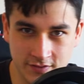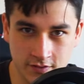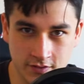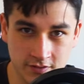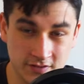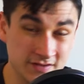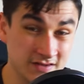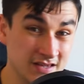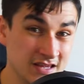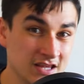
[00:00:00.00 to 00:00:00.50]
of the
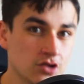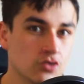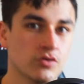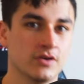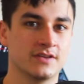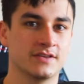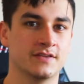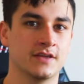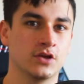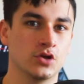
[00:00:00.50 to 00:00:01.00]

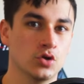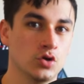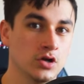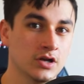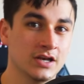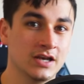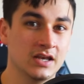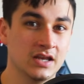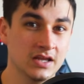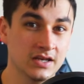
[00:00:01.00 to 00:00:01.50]
secrets that you're
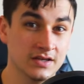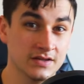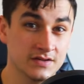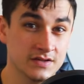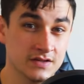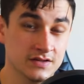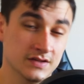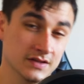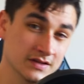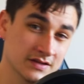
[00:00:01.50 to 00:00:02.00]
going to need to
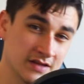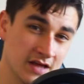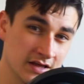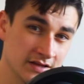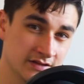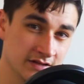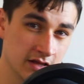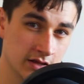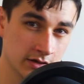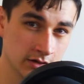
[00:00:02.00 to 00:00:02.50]
see
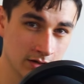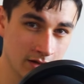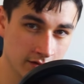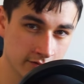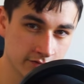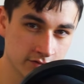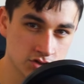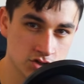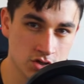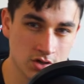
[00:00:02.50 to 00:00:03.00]
success selling
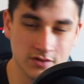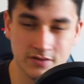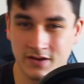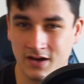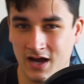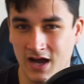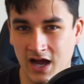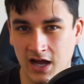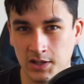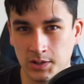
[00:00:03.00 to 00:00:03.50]
life insurance at
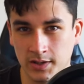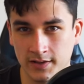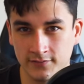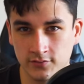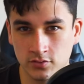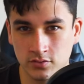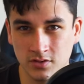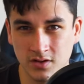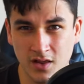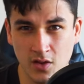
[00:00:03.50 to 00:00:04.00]
a high
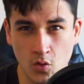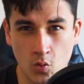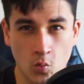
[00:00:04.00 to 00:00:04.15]
level,